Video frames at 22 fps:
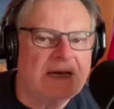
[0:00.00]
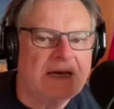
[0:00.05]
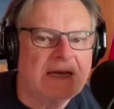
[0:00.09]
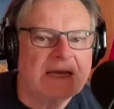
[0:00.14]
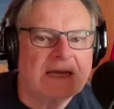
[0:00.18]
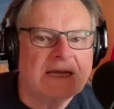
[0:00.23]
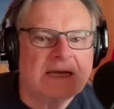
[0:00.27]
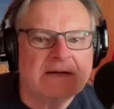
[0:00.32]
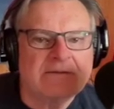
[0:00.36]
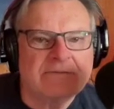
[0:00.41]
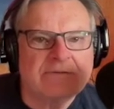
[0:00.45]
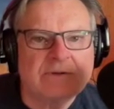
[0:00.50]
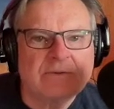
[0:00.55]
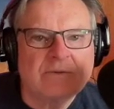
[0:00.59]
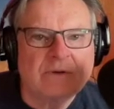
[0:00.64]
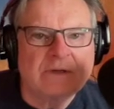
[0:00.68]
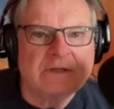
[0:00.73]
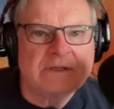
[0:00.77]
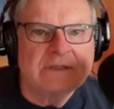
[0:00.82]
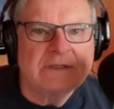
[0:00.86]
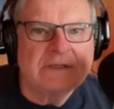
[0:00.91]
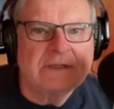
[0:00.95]
Hi,
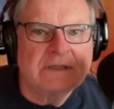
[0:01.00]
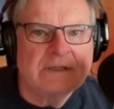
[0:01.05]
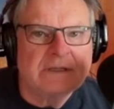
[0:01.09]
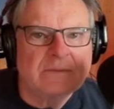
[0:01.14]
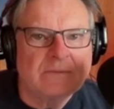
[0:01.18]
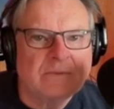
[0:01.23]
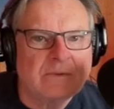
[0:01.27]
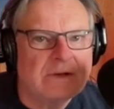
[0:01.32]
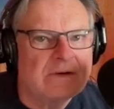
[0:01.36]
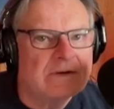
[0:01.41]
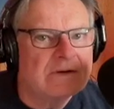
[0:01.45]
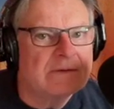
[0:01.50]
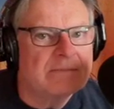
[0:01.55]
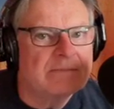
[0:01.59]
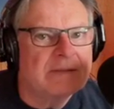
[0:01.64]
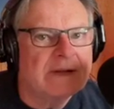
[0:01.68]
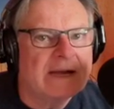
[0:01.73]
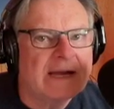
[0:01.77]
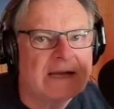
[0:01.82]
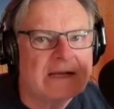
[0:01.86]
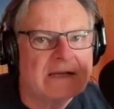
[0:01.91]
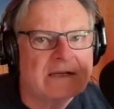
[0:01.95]
everyone. Welcome
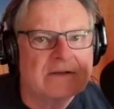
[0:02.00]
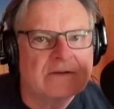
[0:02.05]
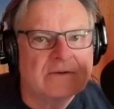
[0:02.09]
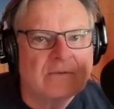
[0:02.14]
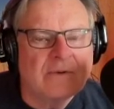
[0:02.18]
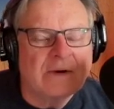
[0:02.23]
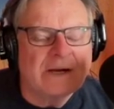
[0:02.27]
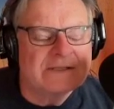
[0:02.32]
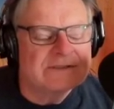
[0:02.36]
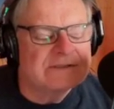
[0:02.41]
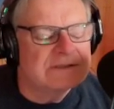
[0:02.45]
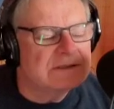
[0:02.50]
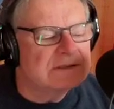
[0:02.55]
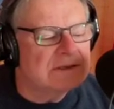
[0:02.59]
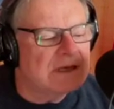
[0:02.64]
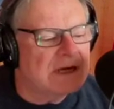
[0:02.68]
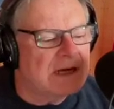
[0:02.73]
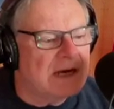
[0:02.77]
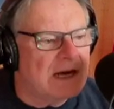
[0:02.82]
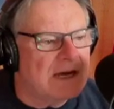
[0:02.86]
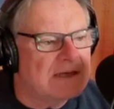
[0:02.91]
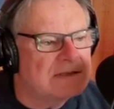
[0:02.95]
back. You're watching the
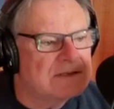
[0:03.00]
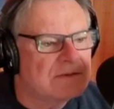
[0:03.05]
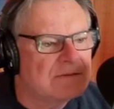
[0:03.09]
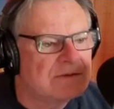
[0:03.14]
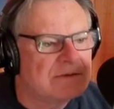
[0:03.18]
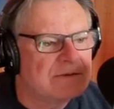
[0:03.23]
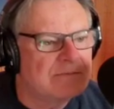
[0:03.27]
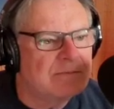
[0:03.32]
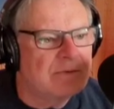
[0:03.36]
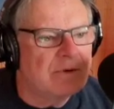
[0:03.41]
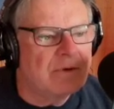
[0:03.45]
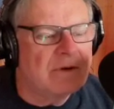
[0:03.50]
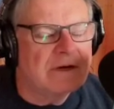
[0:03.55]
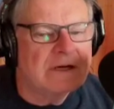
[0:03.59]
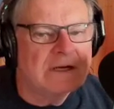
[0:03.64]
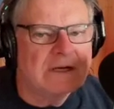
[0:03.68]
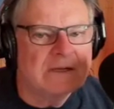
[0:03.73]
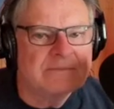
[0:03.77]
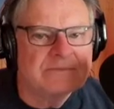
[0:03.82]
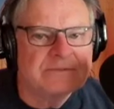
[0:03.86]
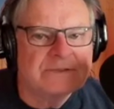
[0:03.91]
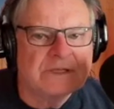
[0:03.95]
Kaiser Report.
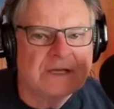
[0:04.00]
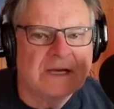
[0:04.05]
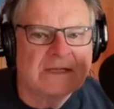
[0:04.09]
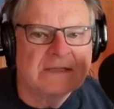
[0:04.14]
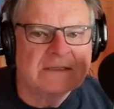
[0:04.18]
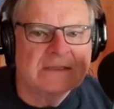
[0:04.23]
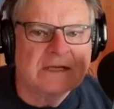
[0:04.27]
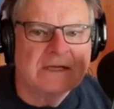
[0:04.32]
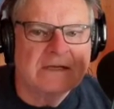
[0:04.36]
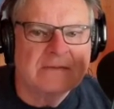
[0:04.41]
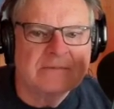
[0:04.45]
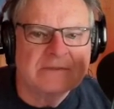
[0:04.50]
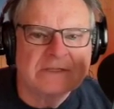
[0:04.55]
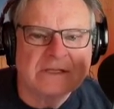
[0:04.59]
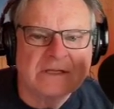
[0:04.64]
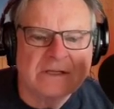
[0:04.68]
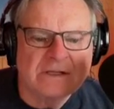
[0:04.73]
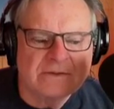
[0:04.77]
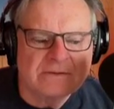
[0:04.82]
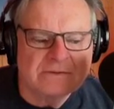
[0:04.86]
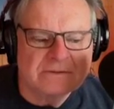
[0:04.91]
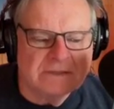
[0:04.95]
I'm John, coming
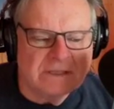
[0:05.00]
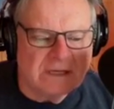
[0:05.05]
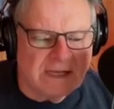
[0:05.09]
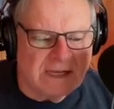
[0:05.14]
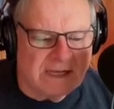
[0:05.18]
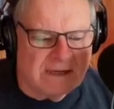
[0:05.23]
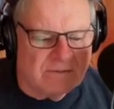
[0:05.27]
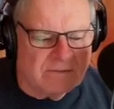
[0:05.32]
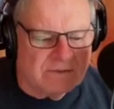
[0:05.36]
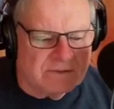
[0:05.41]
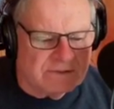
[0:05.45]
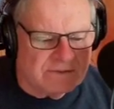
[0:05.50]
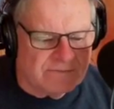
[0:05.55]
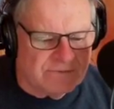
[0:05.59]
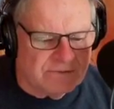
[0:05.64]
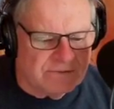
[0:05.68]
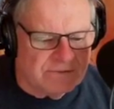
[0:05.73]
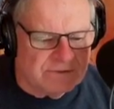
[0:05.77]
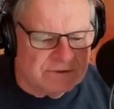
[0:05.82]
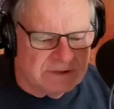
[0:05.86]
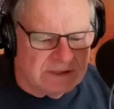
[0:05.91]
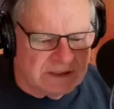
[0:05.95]
to you today with a
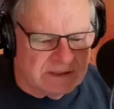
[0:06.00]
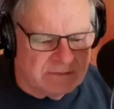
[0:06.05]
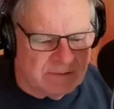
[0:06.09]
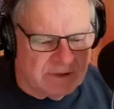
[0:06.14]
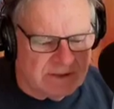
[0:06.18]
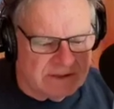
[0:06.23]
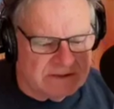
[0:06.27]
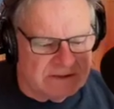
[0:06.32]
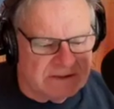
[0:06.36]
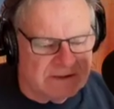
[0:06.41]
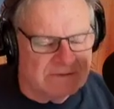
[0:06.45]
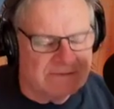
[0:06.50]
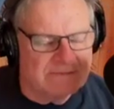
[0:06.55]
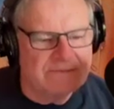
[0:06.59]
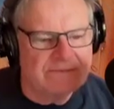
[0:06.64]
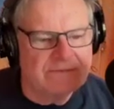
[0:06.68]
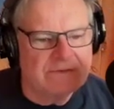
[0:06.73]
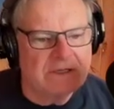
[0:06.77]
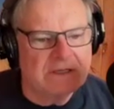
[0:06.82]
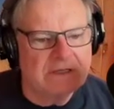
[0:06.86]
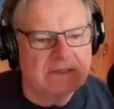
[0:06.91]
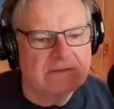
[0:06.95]
few tidbits
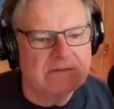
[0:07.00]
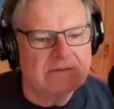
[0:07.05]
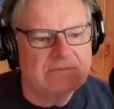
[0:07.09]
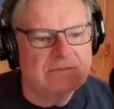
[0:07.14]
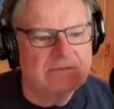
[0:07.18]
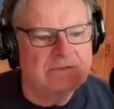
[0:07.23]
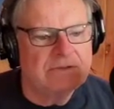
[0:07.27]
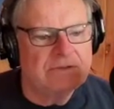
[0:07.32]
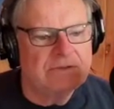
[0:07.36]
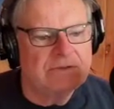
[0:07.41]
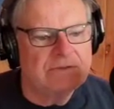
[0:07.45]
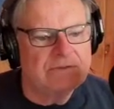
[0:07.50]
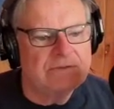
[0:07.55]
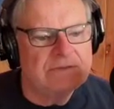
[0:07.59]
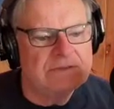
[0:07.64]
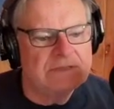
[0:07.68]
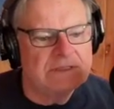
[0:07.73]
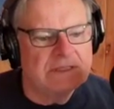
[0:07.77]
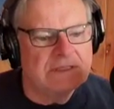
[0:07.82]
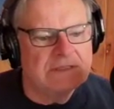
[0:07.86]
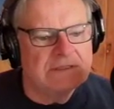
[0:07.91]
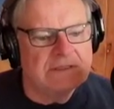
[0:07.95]
of
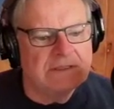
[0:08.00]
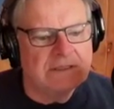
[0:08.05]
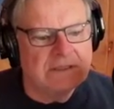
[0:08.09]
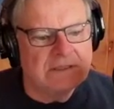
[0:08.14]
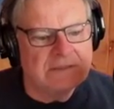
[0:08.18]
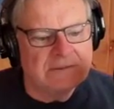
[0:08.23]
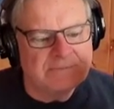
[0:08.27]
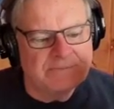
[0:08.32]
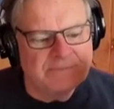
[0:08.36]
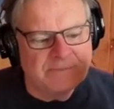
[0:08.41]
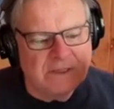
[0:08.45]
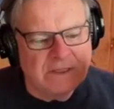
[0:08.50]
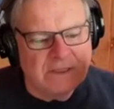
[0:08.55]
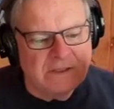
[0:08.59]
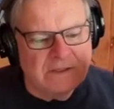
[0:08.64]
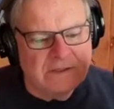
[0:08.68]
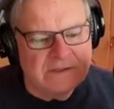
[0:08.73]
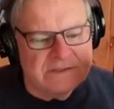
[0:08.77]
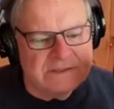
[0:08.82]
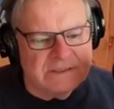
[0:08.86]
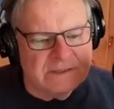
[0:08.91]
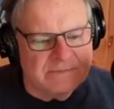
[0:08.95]
news and
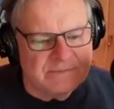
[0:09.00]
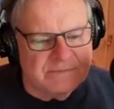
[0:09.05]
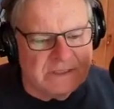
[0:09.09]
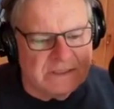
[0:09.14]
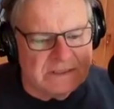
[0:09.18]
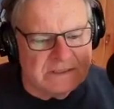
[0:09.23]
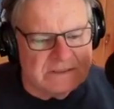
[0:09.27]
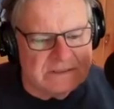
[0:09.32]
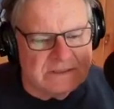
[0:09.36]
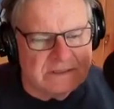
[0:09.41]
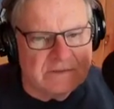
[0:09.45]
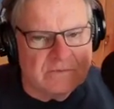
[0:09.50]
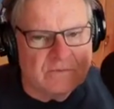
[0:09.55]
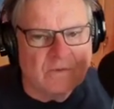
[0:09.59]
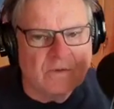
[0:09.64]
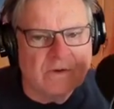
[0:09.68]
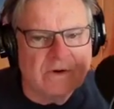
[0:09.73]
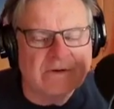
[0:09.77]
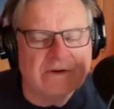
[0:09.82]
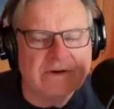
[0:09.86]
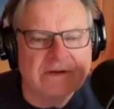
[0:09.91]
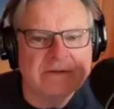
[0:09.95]
some things that
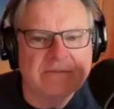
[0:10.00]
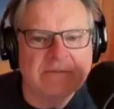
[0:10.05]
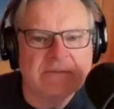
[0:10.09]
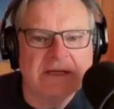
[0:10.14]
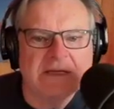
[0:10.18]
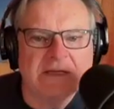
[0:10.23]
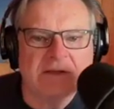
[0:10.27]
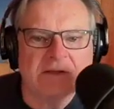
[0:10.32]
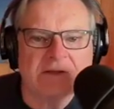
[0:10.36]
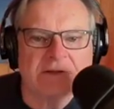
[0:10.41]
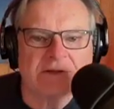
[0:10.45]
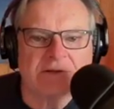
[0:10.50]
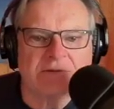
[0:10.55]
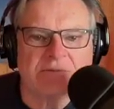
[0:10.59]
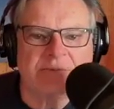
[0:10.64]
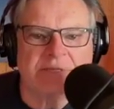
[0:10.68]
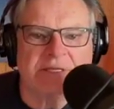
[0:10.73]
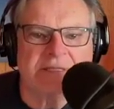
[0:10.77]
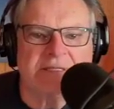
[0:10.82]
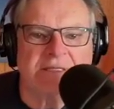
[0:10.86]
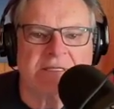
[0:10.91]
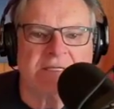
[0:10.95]
worry me a little
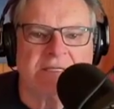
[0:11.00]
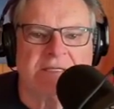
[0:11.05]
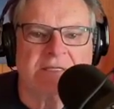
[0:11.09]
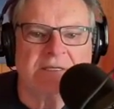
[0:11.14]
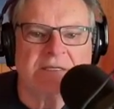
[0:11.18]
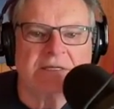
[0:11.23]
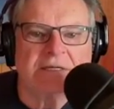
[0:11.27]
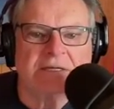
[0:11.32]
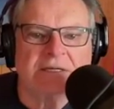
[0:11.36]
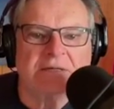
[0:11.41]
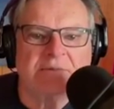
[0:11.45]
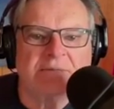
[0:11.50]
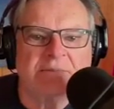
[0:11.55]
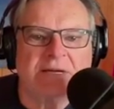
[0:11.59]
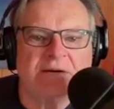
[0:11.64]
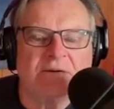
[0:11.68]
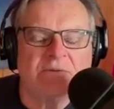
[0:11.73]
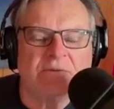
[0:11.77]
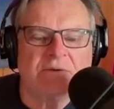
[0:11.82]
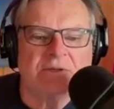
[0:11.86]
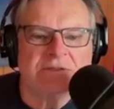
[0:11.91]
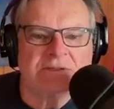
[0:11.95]
bit
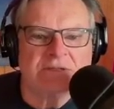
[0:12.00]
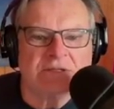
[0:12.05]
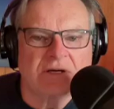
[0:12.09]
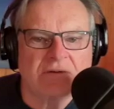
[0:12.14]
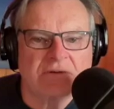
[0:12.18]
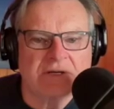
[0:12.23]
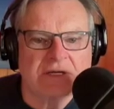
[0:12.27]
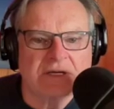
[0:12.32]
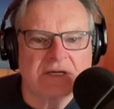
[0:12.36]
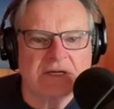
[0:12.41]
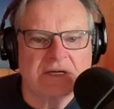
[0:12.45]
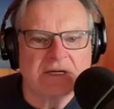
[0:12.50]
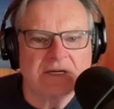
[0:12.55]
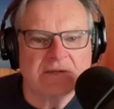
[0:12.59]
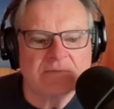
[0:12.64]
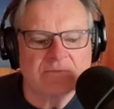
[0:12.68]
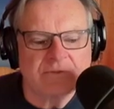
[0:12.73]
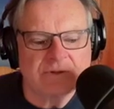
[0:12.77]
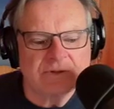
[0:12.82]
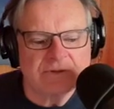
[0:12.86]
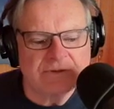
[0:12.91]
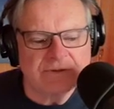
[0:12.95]
about what's going
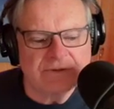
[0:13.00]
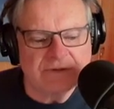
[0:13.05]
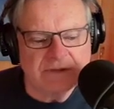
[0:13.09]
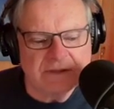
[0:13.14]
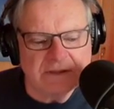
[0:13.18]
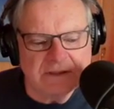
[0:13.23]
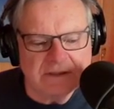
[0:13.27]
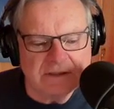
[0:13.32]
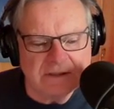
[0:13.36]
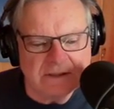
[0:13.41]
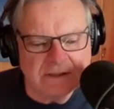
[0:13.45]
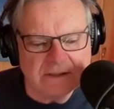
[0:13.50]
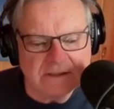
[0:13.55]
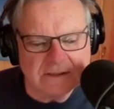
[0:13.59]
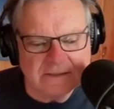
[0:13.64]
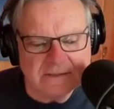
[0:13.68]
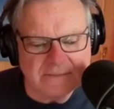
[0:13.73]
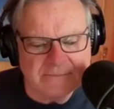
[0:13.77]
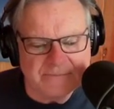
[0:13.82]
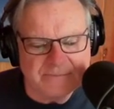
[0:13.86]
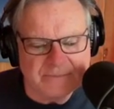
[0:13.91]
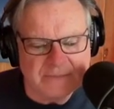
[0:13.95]
on with
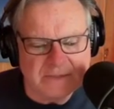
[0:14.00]
the